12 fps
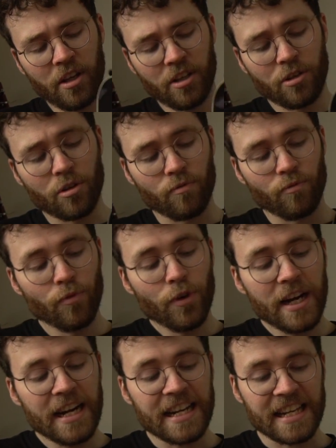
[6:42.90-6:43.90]
You can
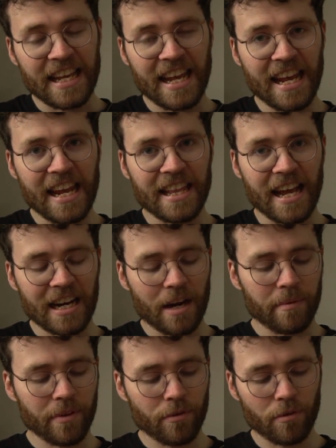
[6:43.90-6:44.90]
really hear that
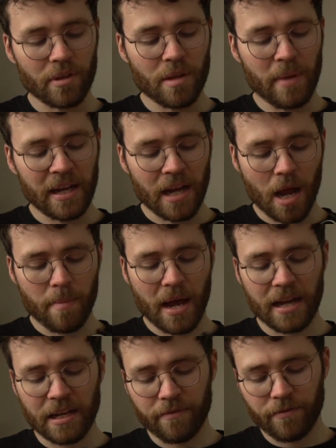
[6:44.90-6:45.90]
coming through in the pickup.
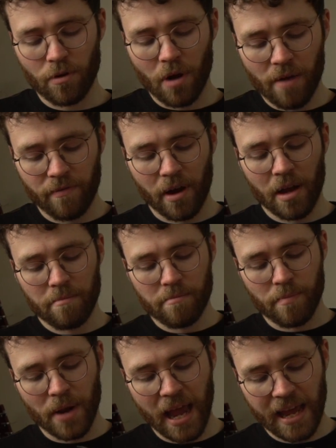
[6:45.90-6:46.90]
And if I'm
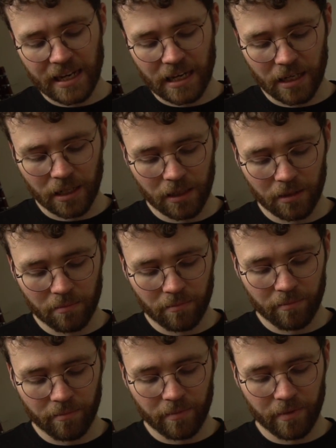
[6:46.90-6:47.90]
playing
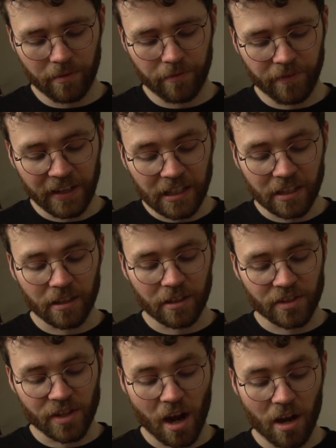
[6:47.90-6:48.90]
finger
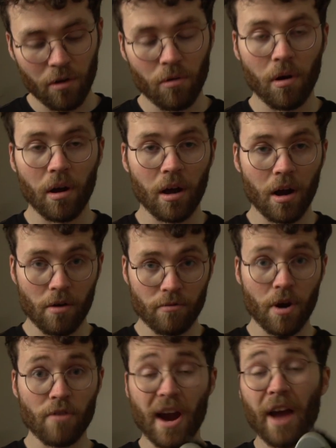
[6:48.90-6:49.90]
style
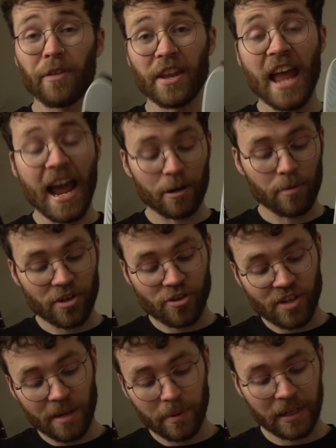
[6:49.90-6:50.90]
around the neck,
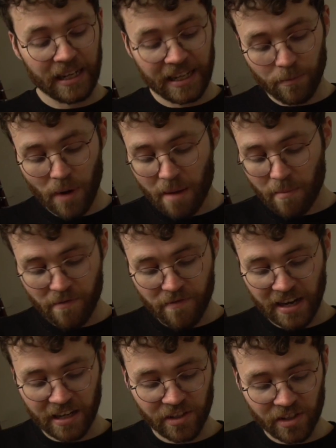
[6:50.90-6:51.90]
which typically where my
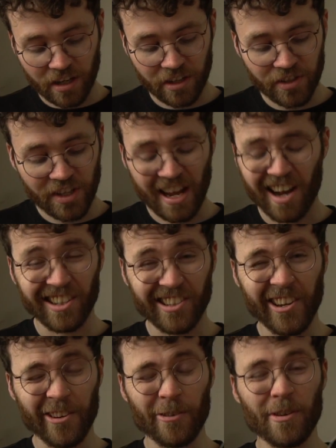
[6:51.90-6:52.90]
fingers kind of sit, I
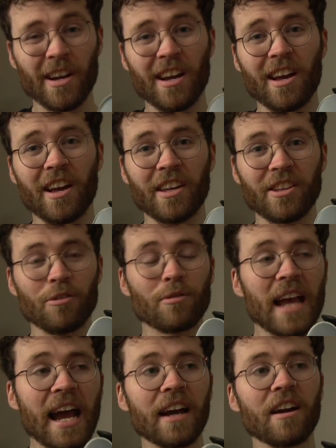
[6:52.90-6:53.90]
do, you
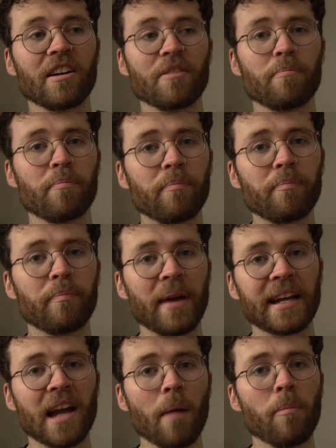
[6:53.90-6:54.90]
can kind of
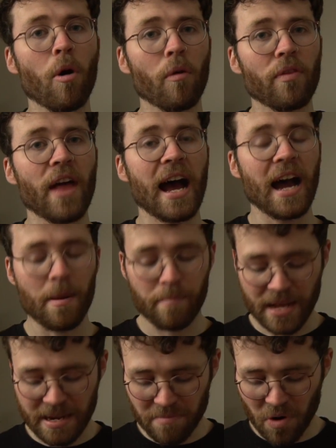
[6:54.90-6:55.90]
pick up on that a
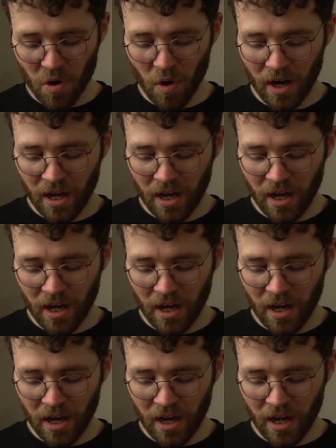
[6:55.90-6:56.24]
bit more,